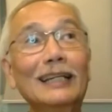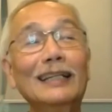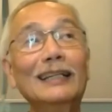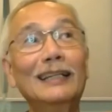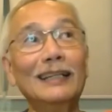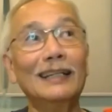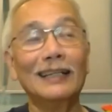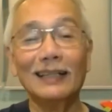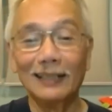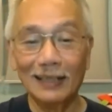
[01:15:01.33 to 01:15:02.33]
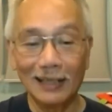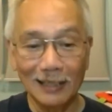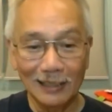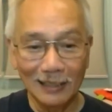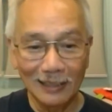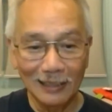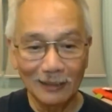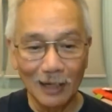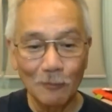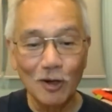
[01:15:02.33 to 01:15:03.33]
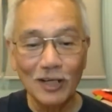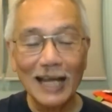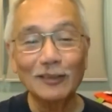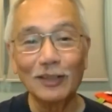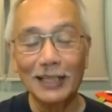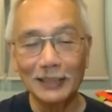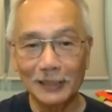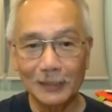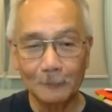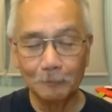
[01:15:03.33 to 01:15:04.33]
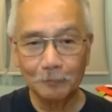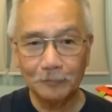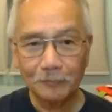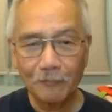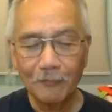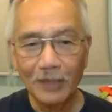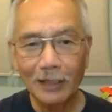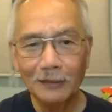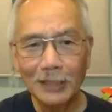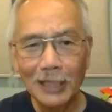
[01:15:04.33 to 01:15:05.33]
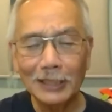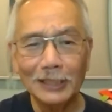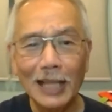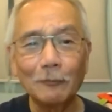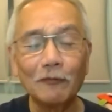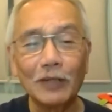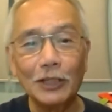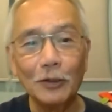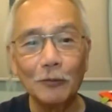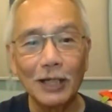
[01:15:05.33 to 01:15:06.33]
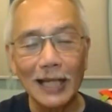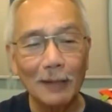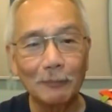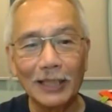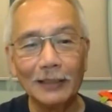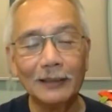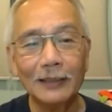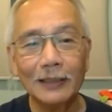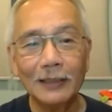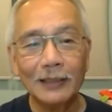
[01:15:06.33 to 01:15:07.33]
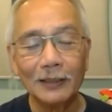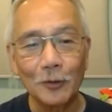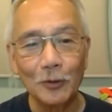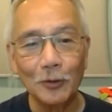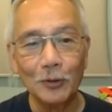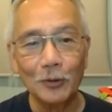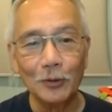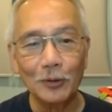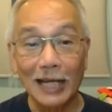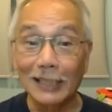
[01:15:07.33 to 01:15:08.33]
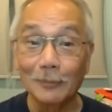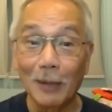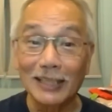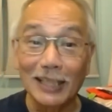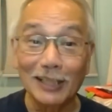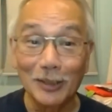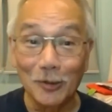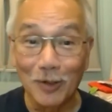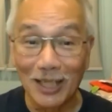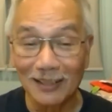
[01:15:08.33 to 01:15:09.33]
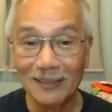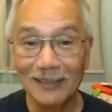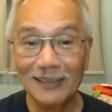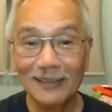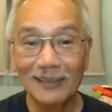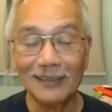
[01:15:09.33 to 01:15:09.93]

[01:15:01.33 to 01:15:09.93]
in uh, among Catholics, this type of renewal happened through charismatic renewal.